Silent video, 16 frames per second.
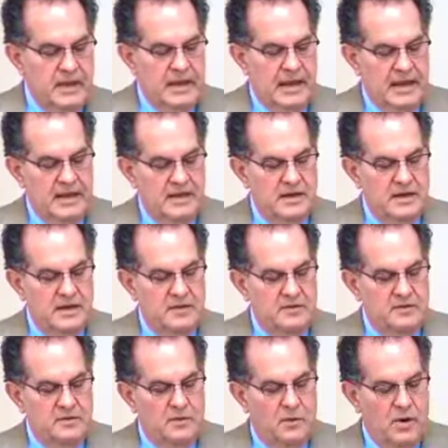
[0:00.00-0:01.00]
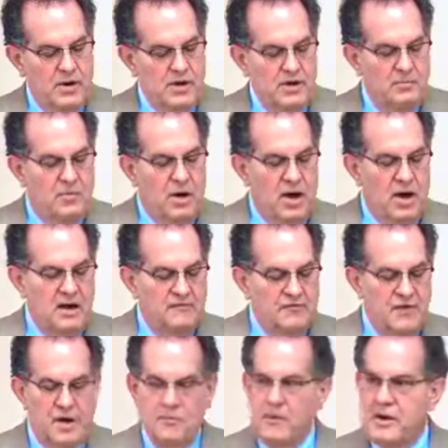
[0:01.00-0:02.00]
And uh, the one you bought
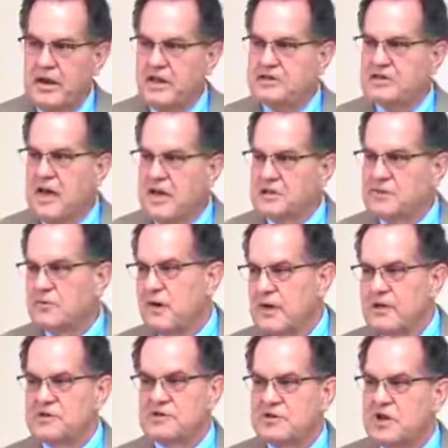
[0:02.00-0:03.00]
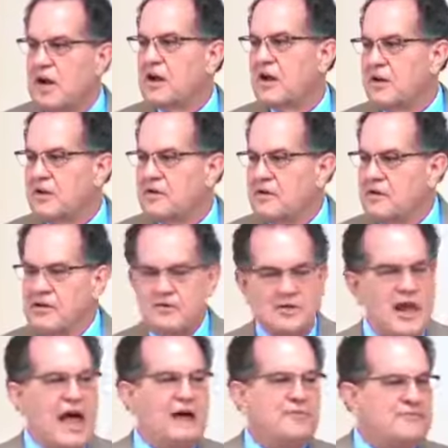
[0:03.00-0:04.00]
it from, when he's on his way, he's chuckling,
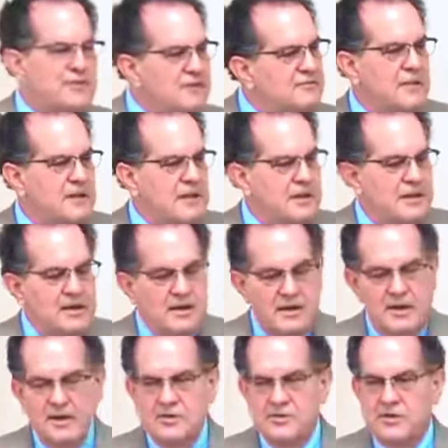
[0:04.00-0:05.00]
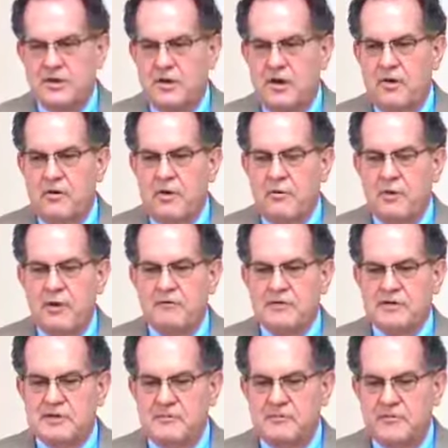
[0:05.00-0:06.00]
he's laughing. Years ago, we
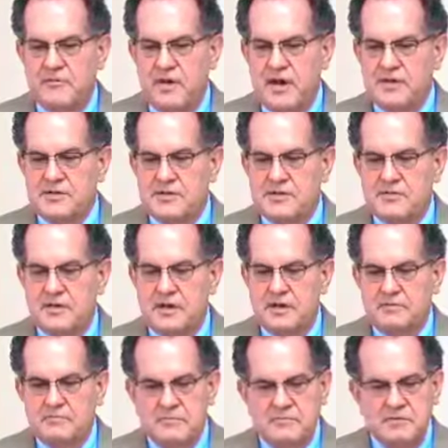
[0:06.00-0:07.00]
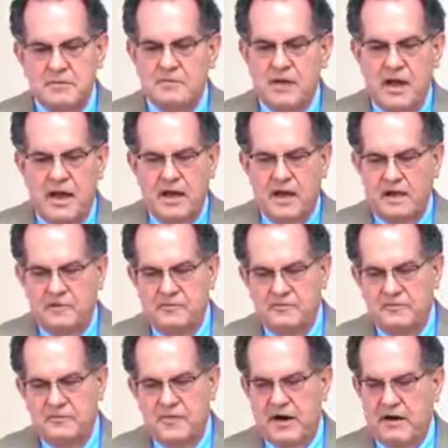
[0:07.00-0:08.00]
went with some friends to a some kind of
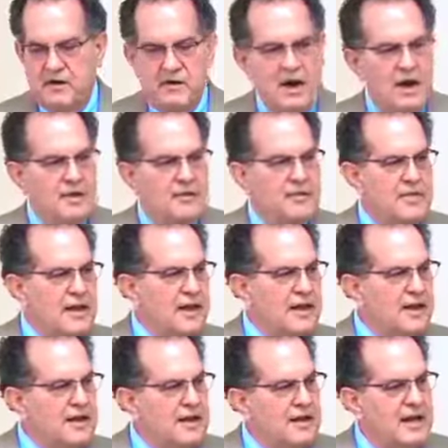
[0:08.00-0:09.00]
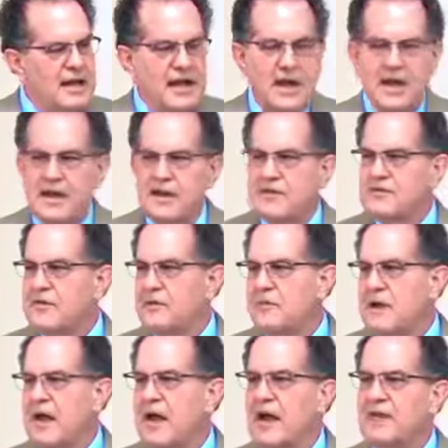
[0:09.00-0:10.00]
fairground thing, and they had
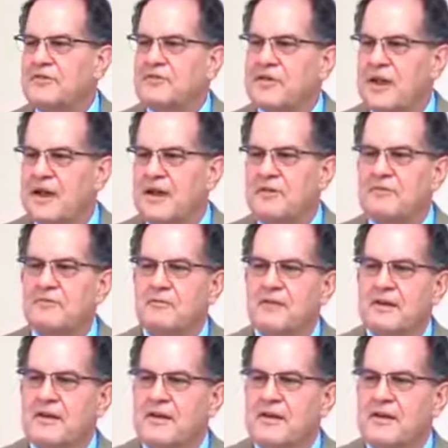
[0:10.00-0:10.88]
some guys selling